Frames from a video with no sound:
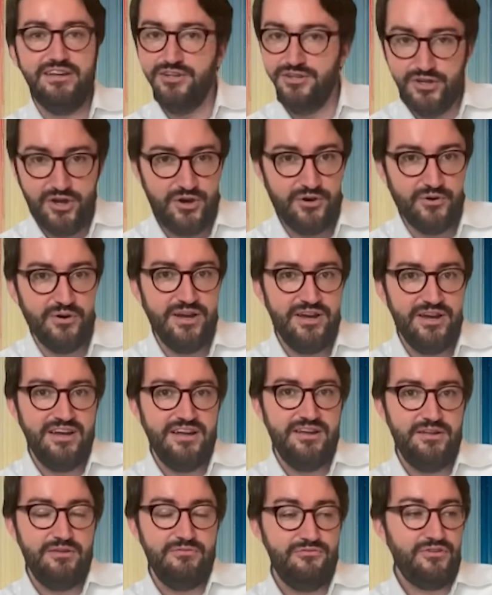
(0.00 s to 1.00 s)
No,
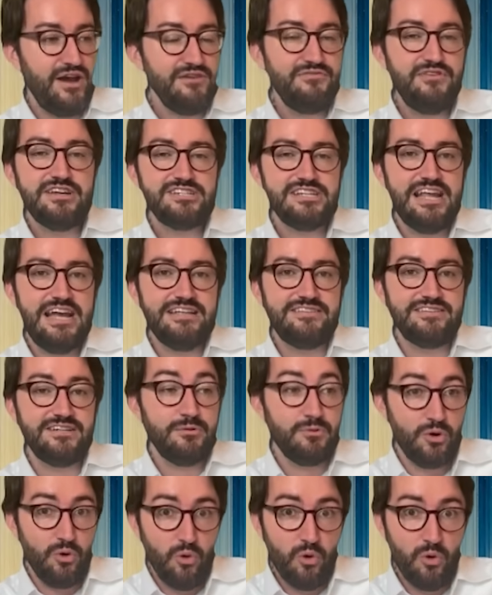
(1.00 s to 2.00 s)
5 years later, they
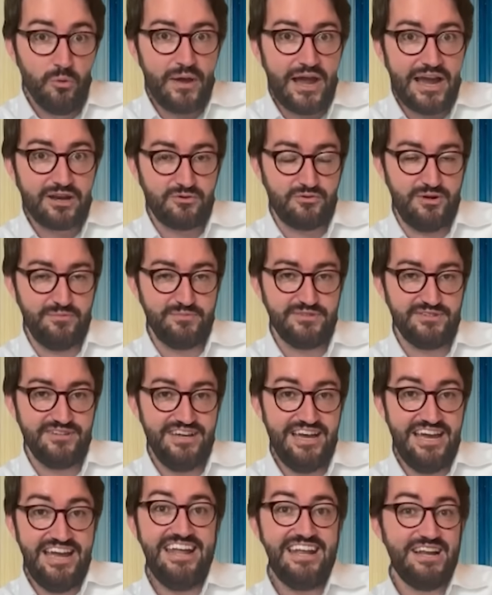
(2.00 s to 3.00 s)
were all bankrupt
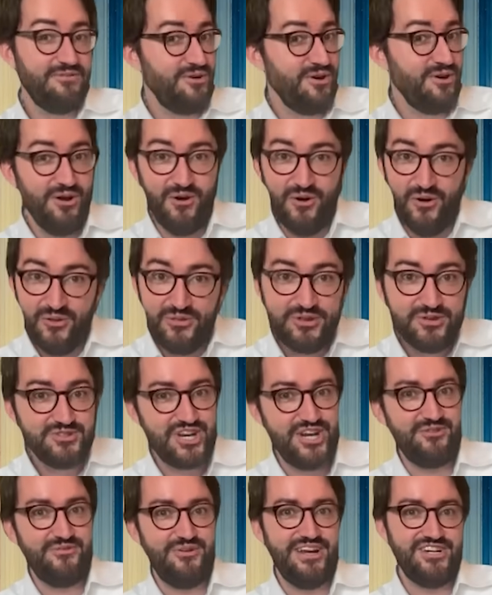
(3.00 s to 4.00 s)
and there were a whole new
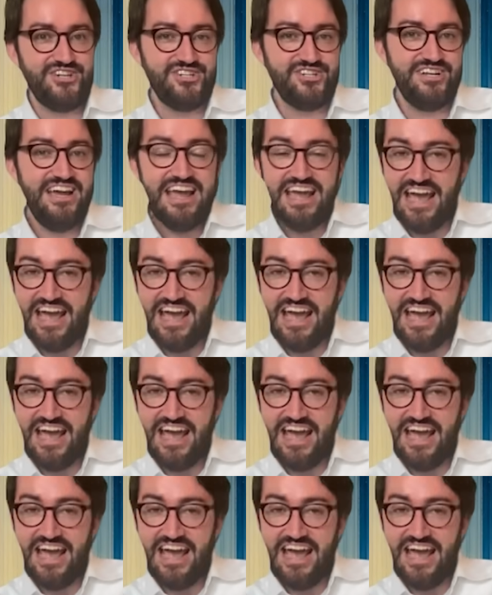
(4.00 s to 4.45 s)
generation.